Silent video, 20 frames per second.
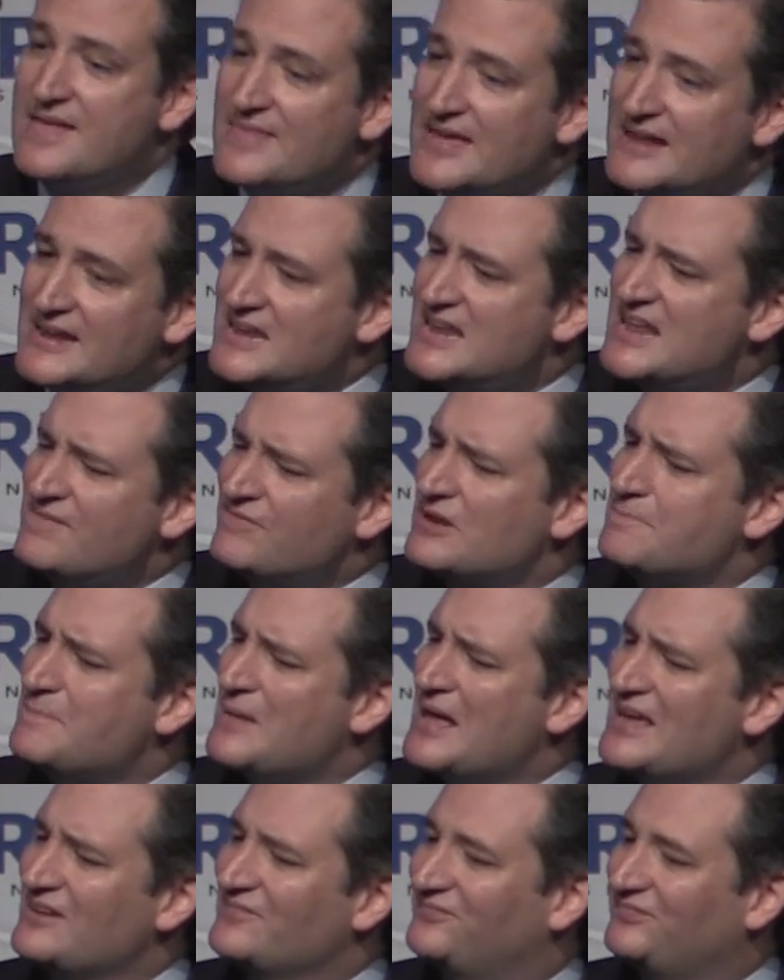They didn't even
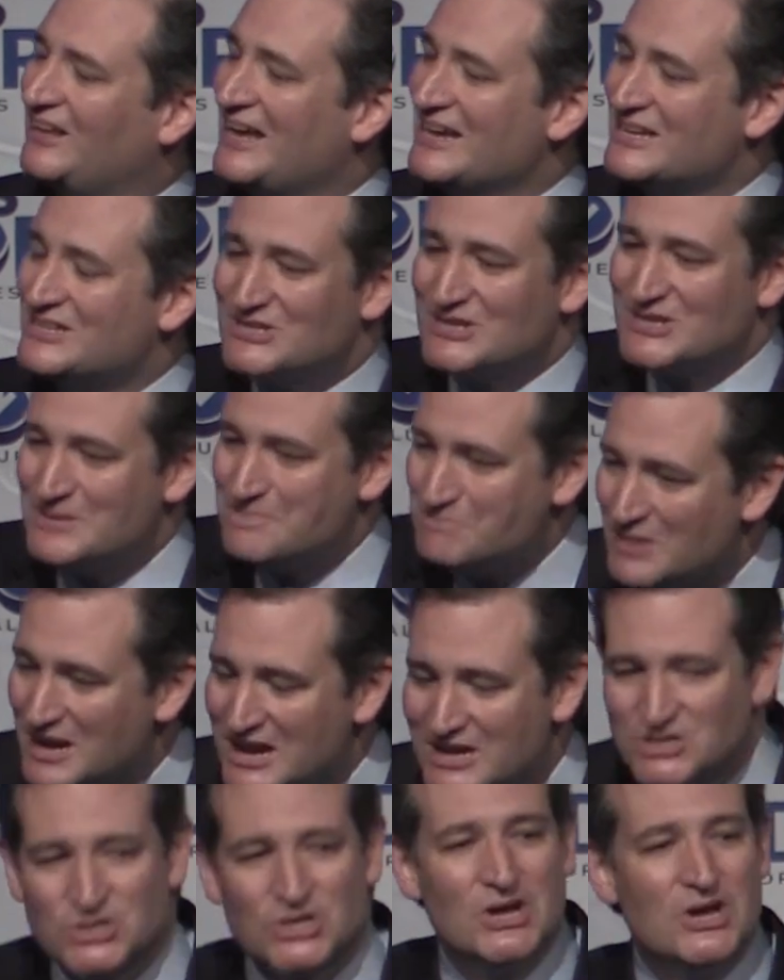ban flights into
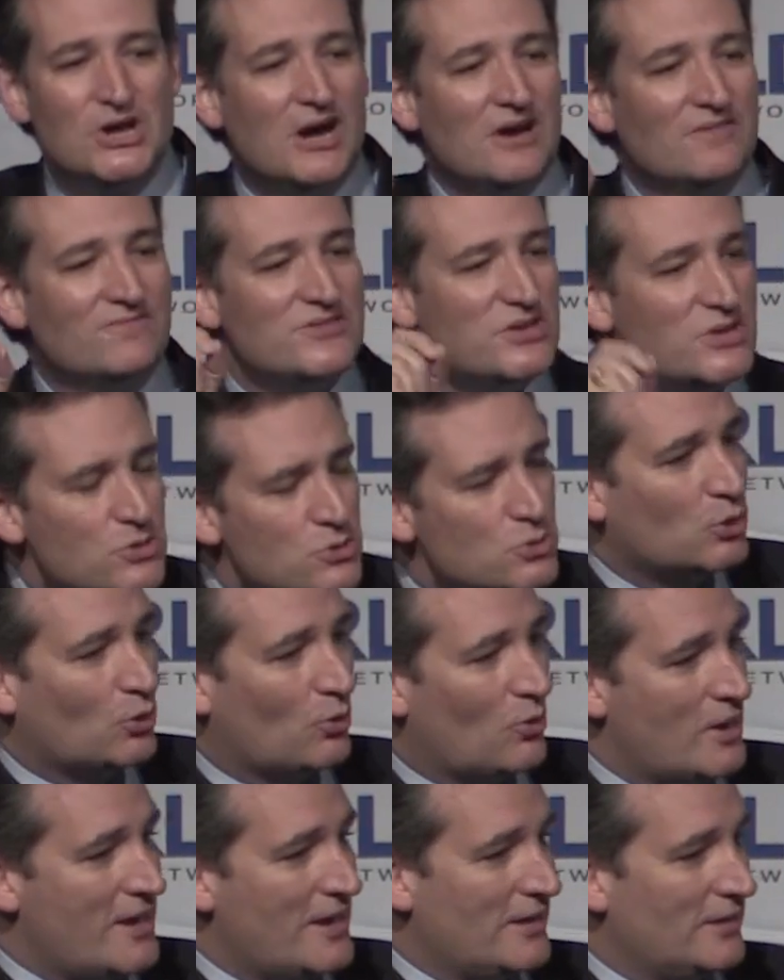much of
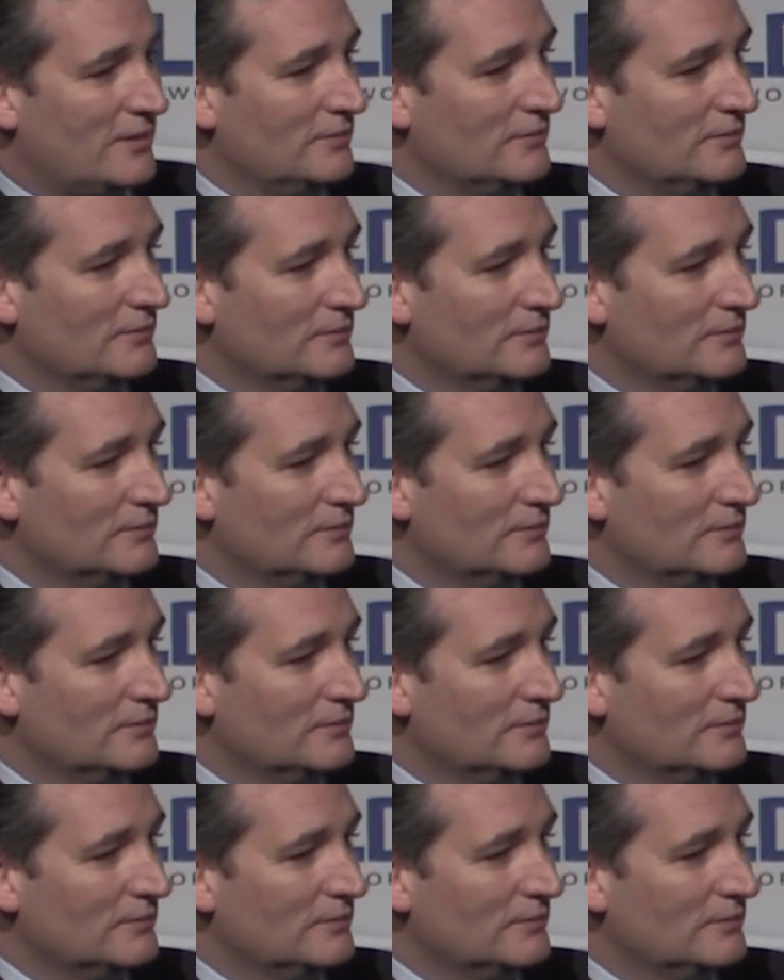Ukraine,